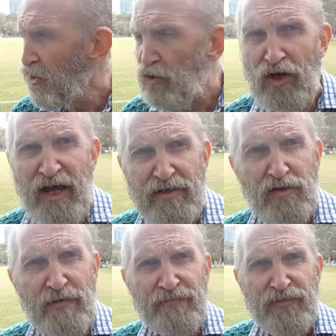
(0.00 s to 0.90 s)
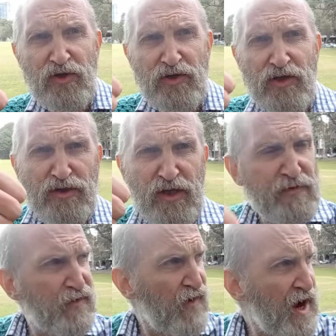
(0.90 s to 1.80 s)
Good luck to him. Good luck,
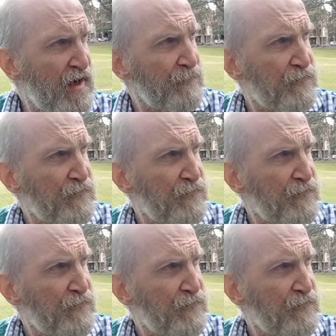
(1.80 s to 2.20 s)
Thomas Frank.